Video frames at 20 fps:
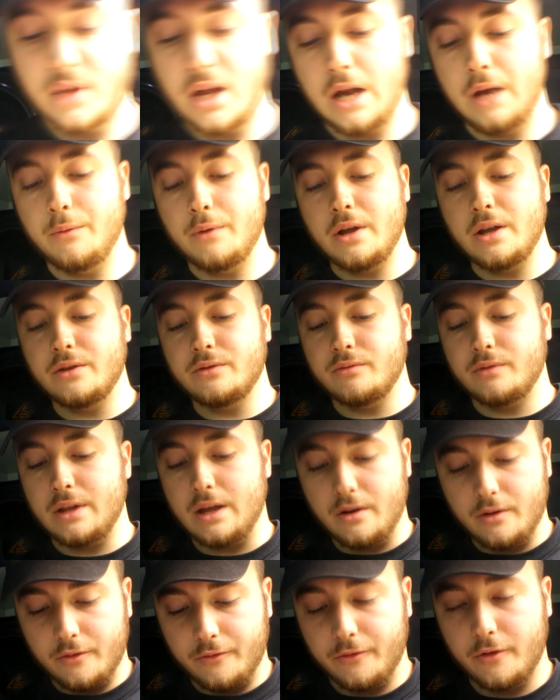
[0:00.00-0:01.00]
Anyways,
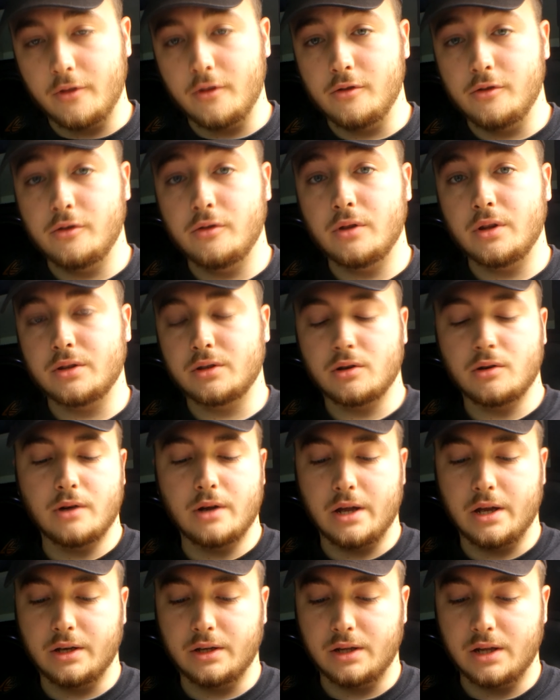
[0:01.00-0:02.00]
without no further ado, let's go
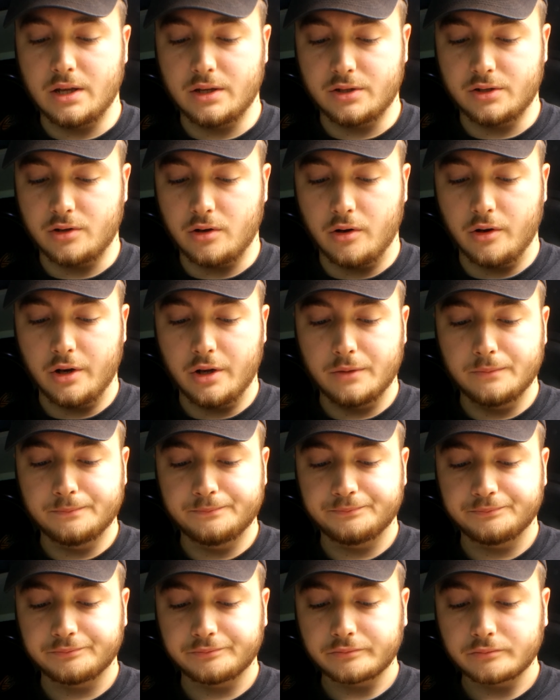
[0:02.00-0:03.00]
ahead and get started.
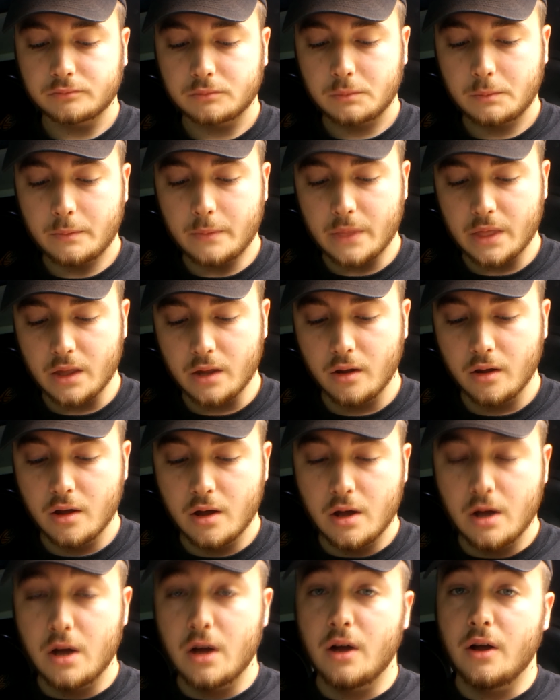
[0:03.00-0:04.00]

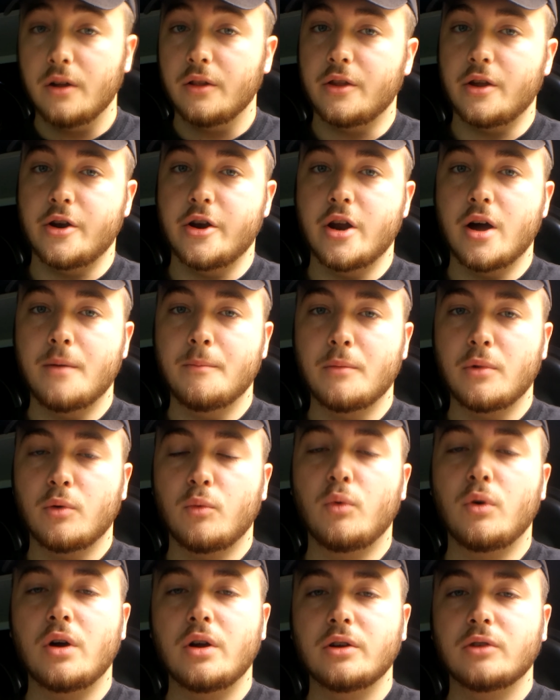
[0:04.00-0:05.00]
The number
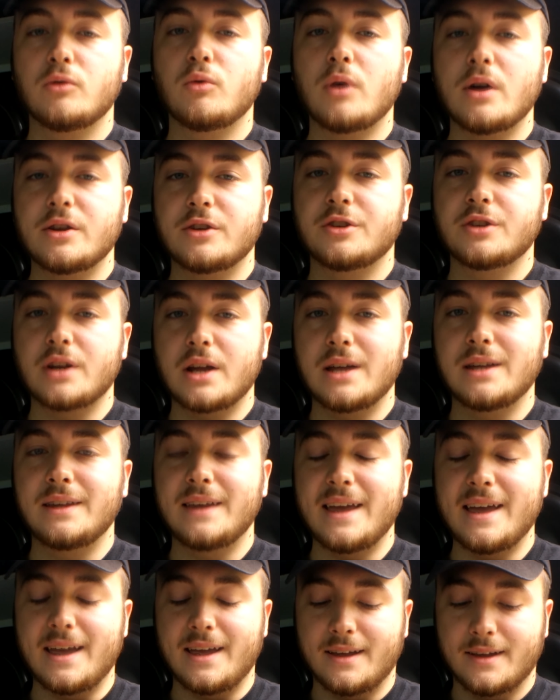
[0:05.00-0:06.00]
one question I
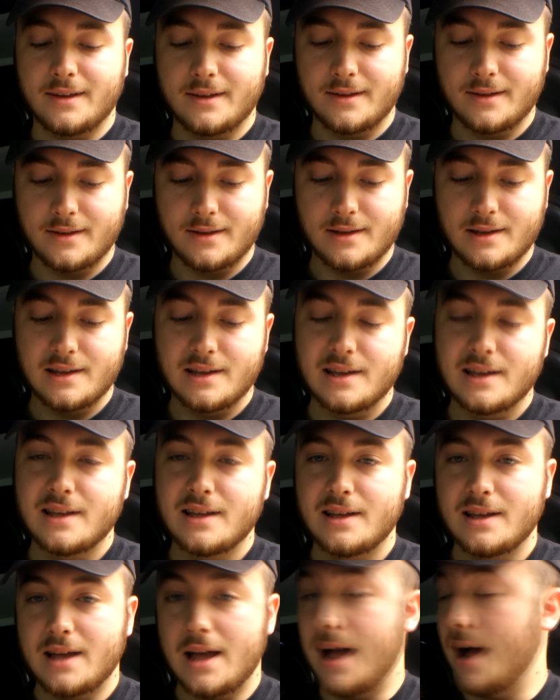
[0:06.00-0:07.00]
get:
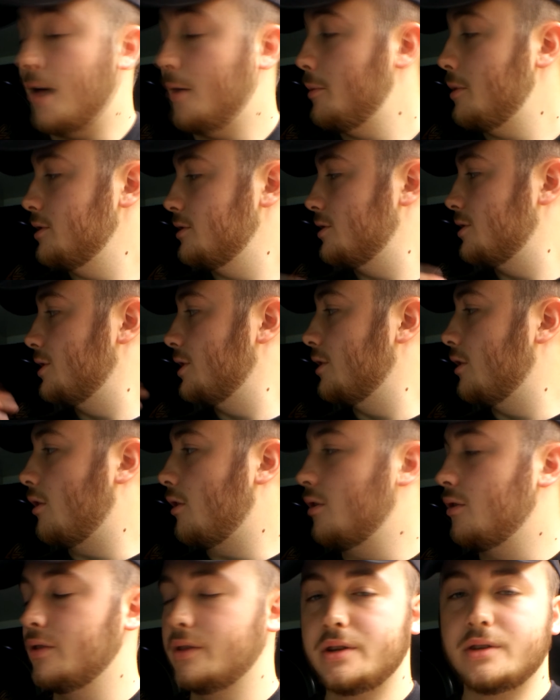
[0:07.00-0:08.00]
how much did
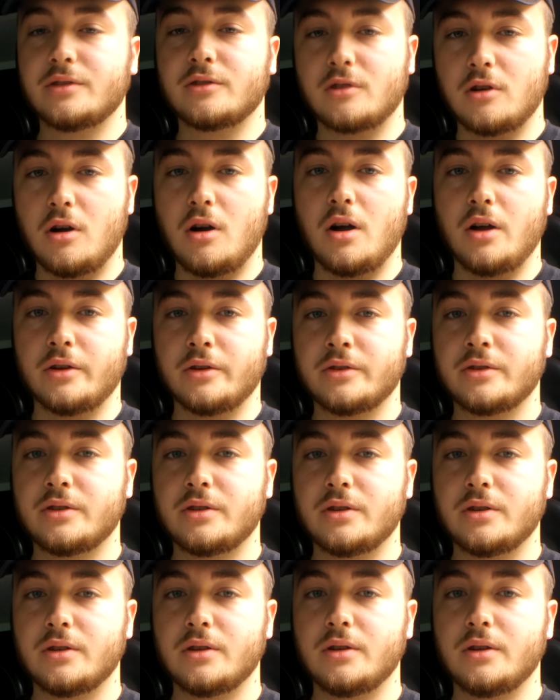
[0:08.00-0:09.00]
all this
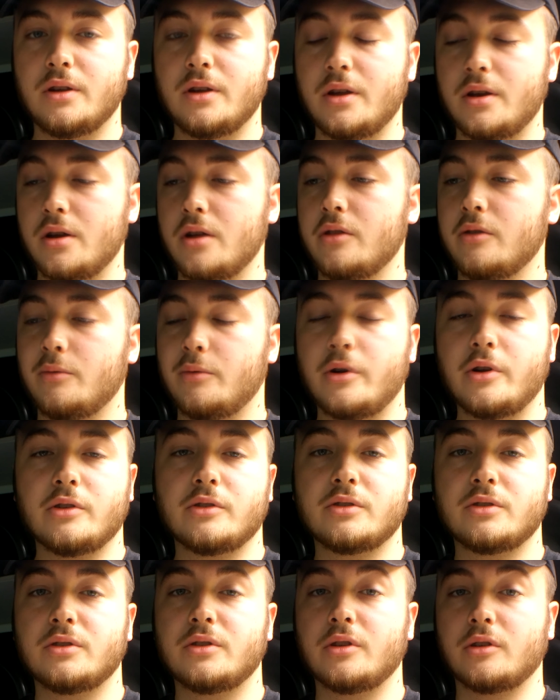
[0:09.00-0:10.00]
cost? In other
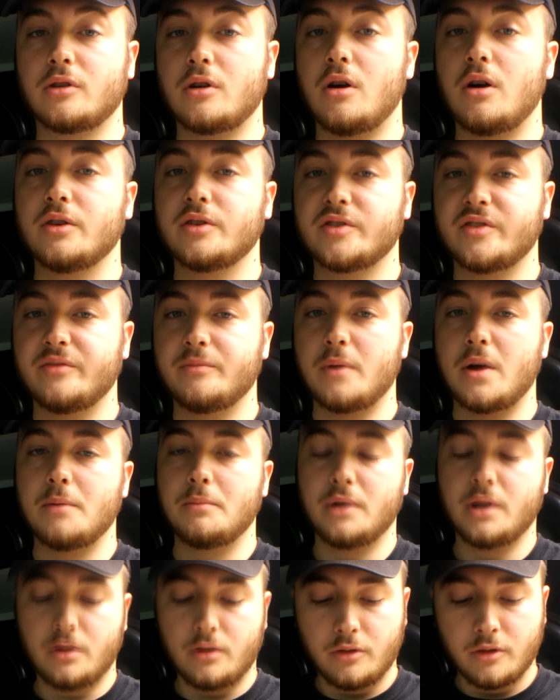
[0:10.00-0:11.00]
words, the cost of my
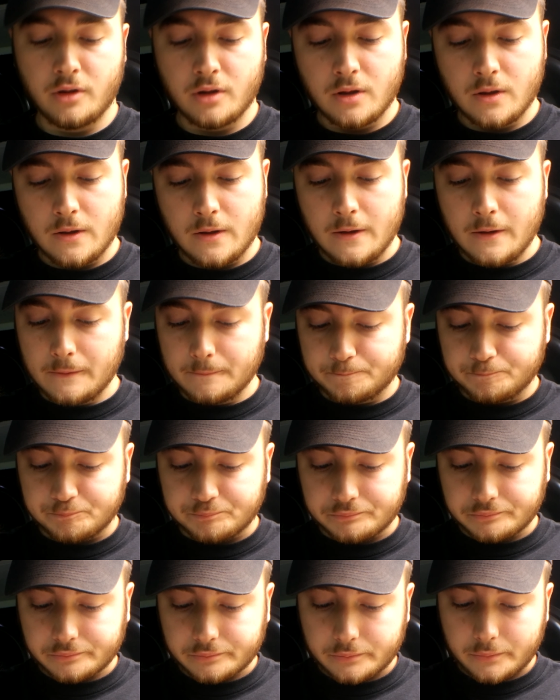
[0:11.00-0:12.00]
build.
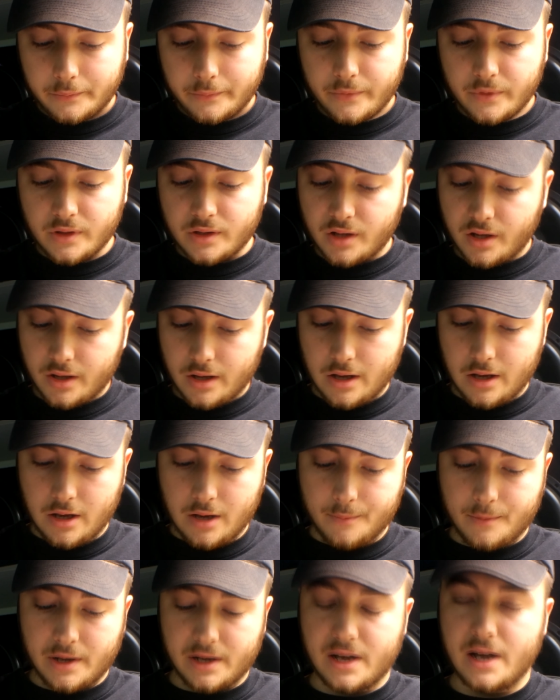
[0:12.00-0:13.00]

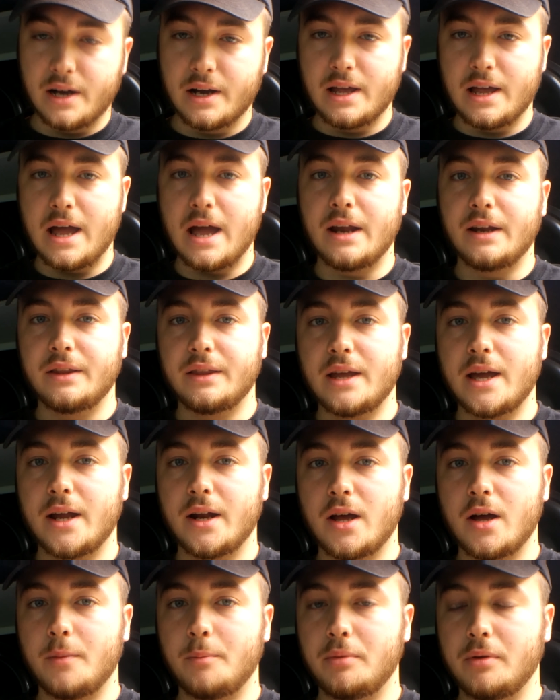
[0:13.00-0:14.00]
I kind of added
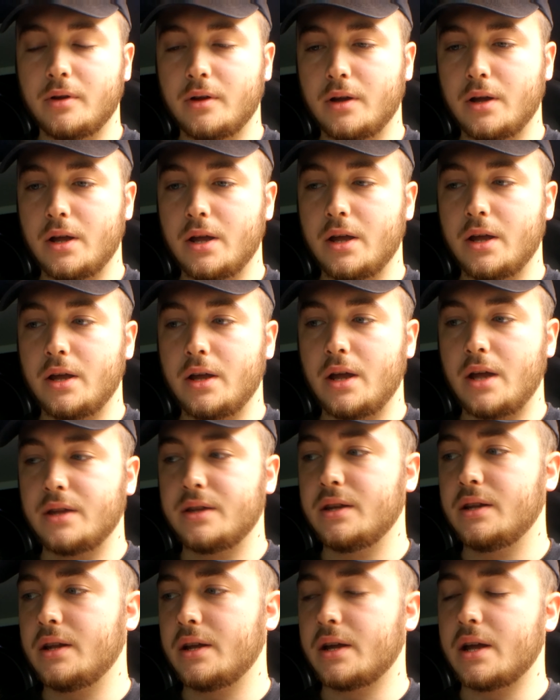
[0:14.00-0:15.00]
that up. I
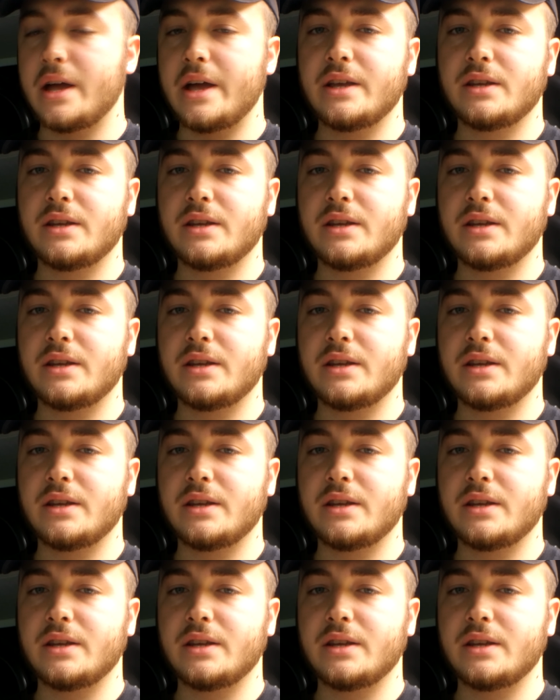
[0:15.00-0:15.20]
did like an